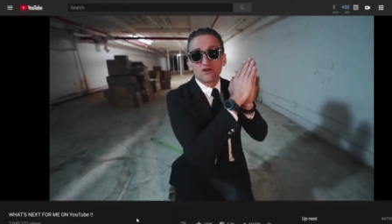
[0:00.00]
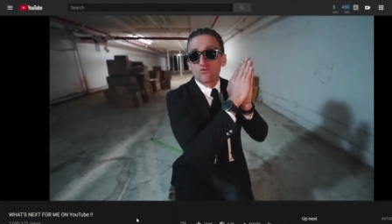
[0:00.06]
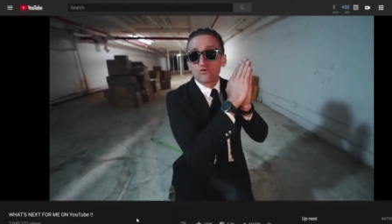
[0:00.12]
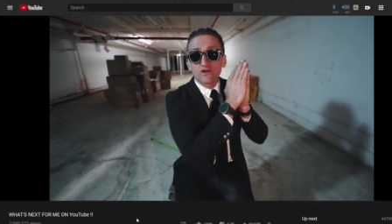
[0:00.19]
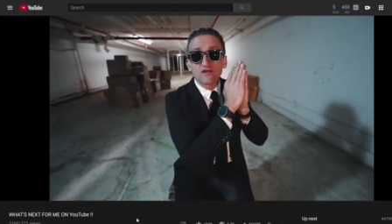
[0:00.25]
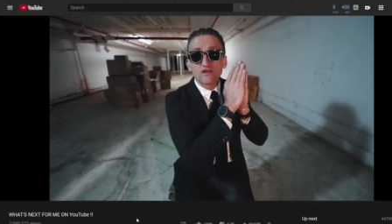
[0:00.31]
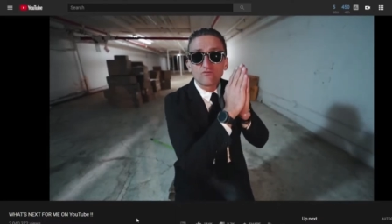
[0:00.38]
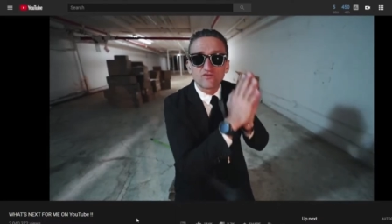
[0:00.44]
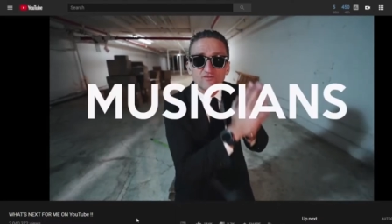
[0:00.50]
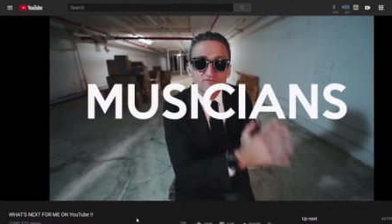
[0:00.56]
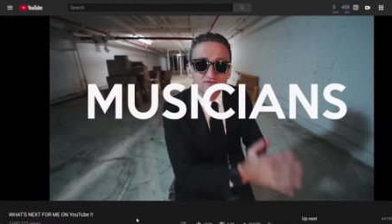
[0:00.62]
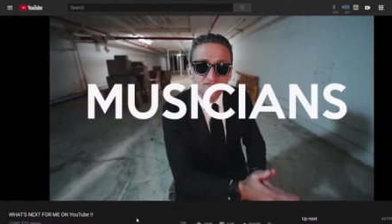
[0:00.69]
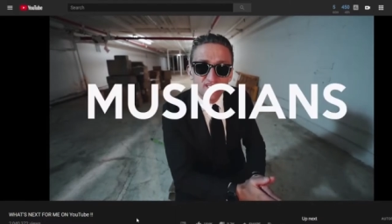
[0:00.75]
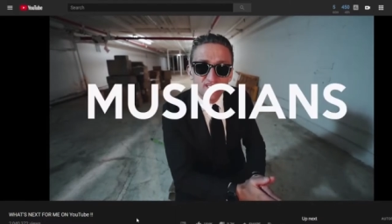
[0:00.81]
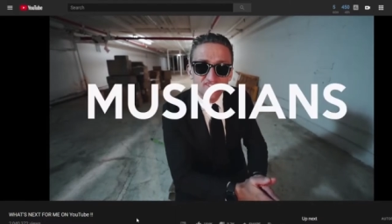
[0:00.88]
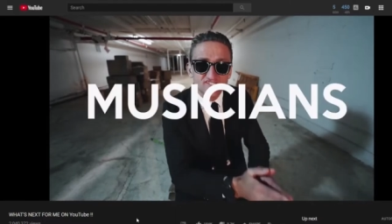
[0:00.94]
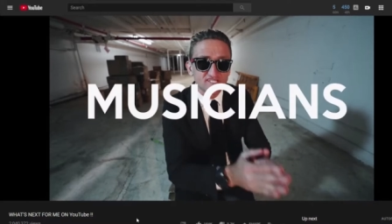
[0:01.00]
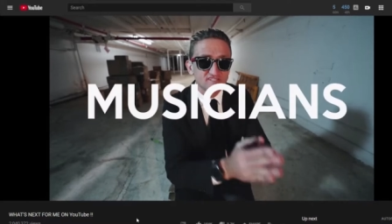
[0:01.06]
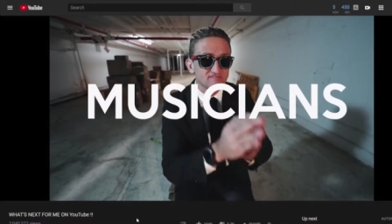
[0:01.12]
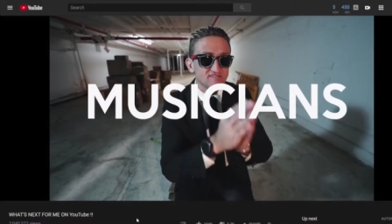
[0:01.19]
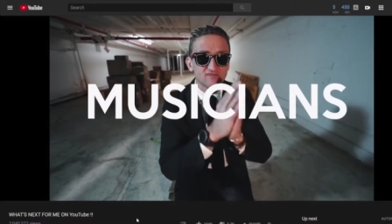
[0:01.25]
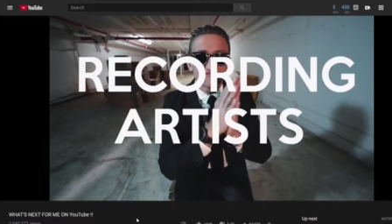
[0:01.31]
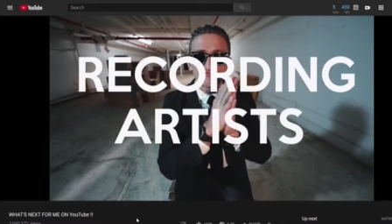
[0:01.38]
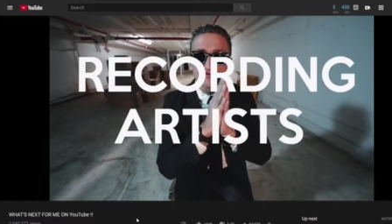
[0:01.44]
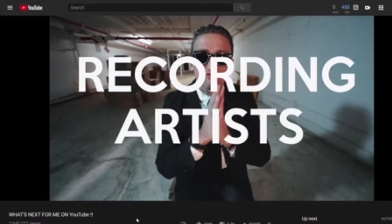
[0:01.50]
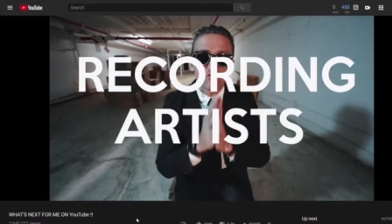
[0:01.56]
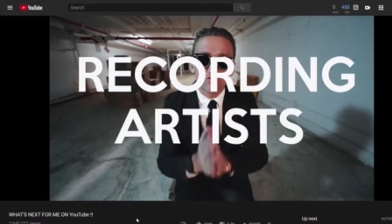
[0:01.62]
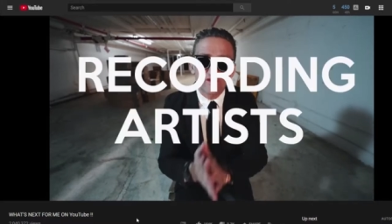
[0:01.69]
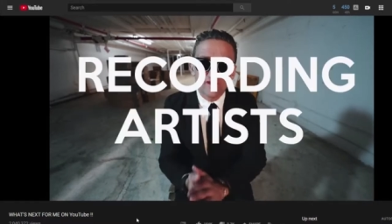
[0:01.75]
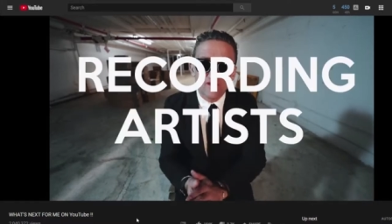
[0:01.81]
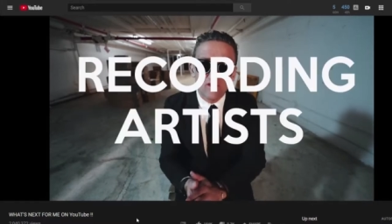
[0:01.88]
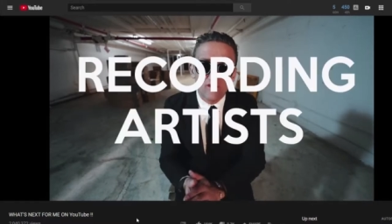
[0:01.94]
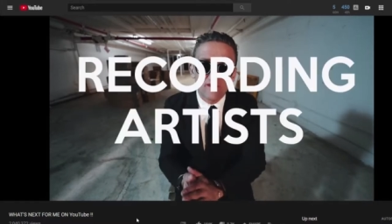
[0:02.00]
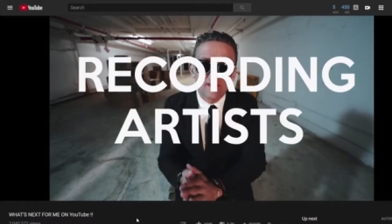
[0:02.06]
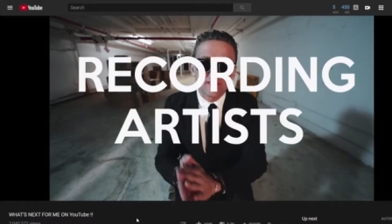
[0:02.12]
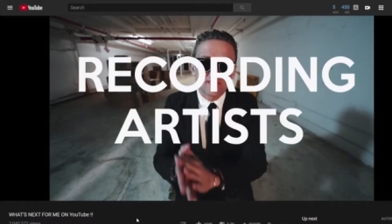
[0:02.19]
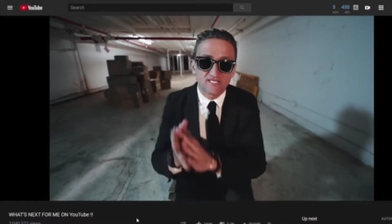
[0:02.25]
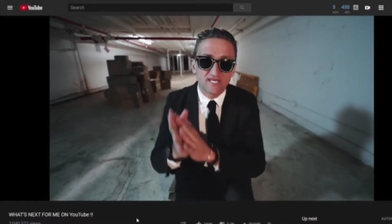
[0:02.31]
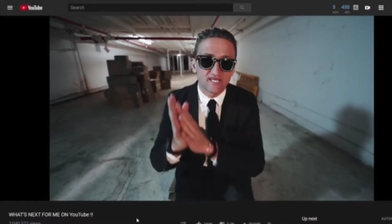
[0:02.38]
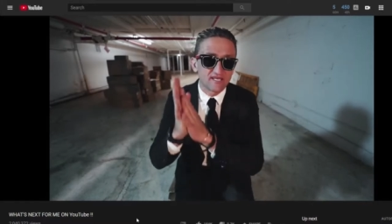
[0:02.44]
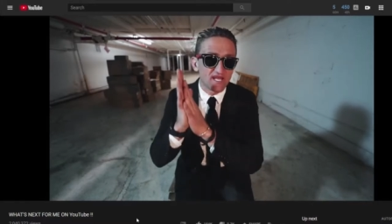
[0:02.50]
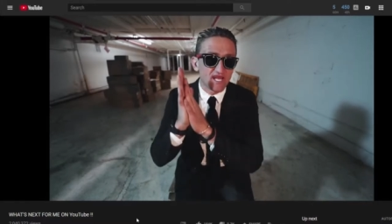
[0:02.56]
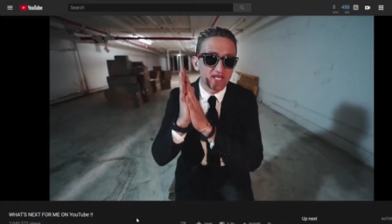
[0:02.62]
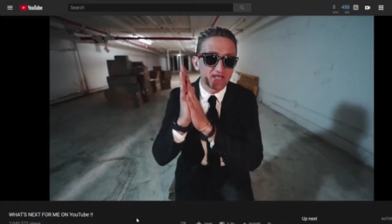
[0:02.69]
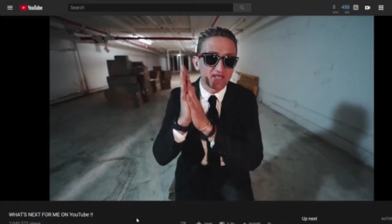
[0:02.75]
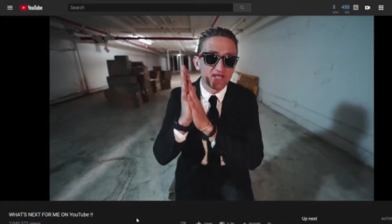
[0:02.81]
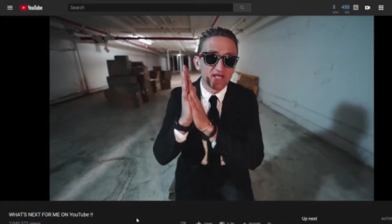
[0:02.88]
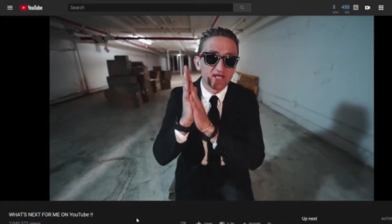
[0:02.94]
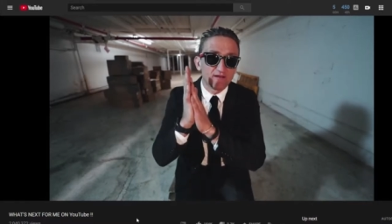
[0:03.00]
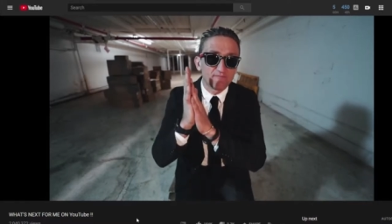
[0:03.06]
working with musicians and recording artists and